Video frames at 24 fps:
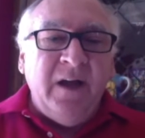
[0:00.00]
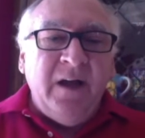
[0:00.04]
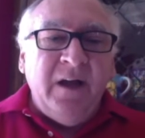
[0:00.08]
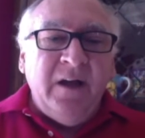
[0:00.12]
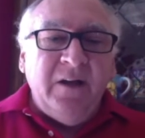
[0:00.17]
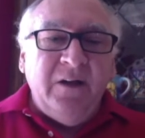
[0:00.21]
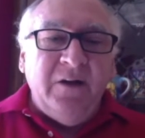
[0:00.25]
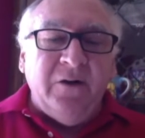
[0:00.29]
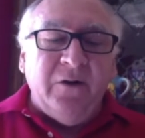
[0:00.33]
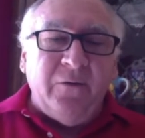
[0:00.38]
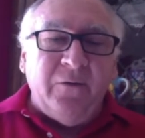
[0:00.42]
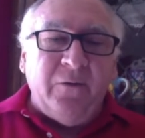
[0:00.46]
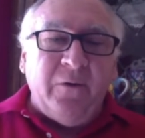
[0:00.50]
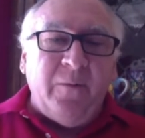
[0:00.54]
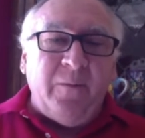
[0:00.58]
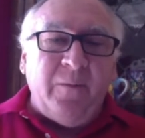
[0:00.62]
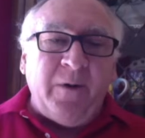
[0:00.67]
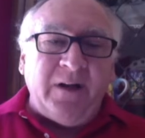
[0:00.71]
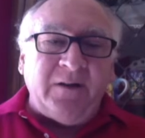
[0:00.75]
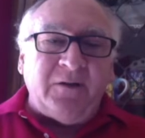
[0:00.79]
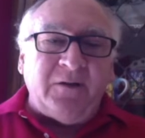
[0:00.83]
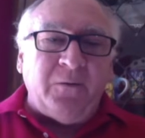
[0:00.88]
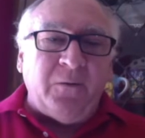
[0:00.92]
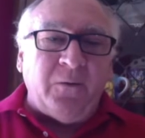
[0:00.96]
The
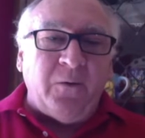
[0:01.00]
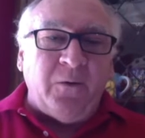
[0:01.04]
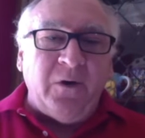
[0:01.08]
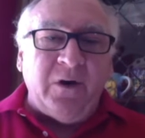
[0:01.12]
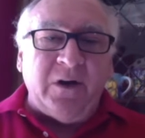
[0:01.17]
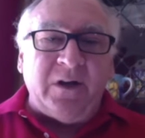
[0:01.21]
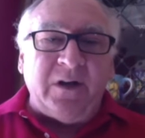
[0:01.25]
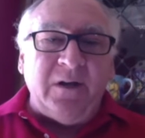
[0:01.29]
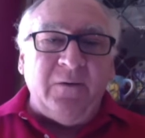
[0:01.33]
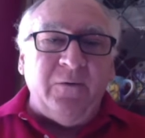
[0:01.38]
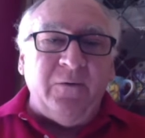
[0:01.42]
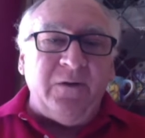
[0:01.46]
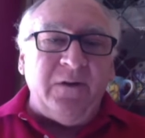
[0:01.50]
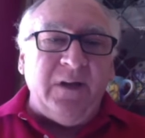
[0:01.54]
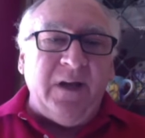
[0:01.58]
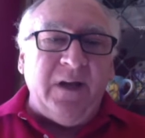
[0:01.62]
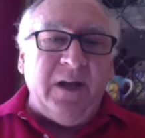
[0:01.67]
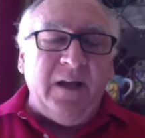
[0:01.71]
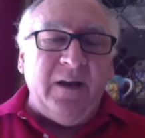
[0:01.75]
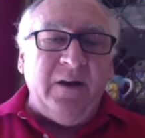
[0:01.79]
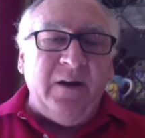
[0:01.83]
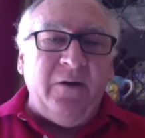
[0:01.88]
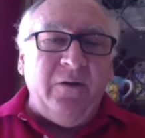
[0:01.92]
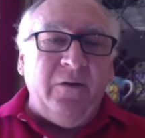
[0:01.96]
robots we're working with
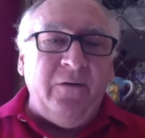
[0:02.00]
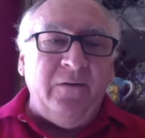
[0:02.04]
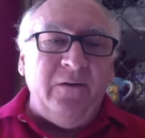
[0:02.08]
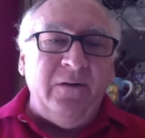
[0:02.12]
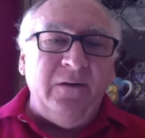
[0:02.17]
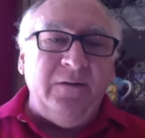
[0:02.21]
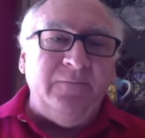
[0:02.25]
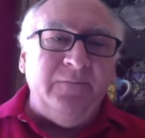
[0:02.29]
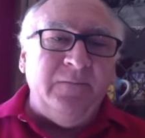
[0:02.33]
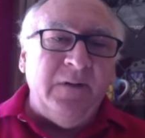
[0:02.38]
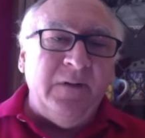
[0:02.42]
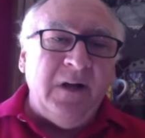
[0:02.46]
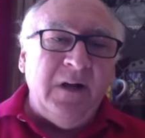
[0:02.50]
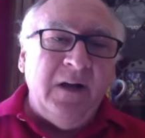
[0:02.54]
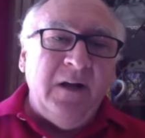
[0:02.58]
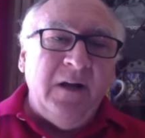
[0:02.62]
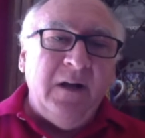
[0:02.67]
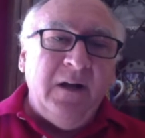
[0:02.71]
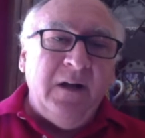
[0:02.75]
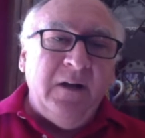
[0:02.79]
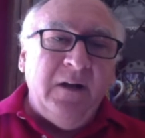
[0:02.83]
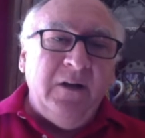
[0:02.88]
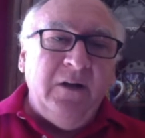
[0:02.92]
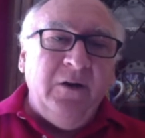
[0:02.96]
nano,
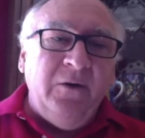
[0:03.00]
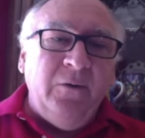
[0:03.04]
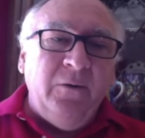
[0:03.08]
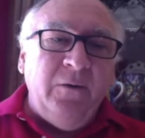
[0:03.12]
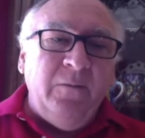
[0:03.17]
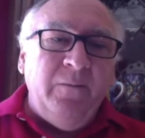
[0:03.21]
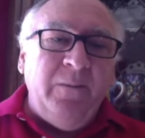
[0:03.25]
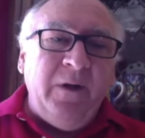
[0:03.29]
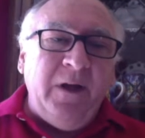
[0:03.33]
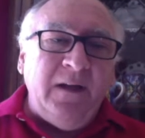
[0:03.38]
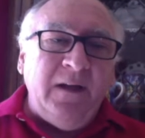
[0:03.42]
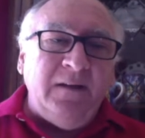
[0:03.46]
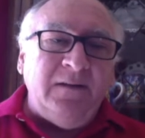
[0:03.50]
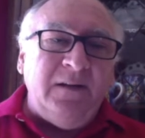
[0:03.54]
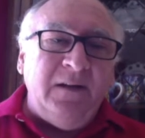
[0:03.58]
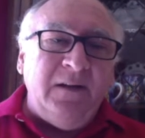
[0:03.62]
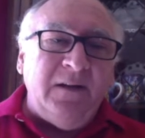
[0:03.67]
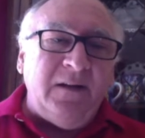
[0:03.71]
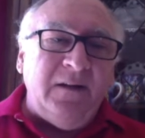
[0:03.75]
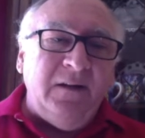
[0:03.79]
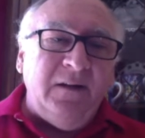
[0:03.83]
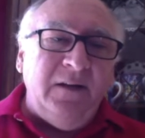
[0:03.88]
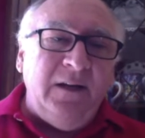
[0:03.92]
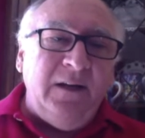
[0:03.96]
we're
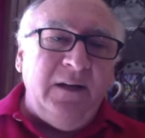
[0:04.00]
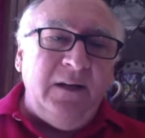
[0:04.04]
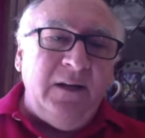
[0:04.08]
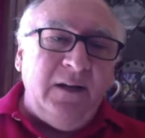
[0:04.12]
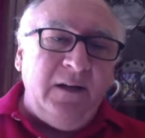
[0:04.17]
basically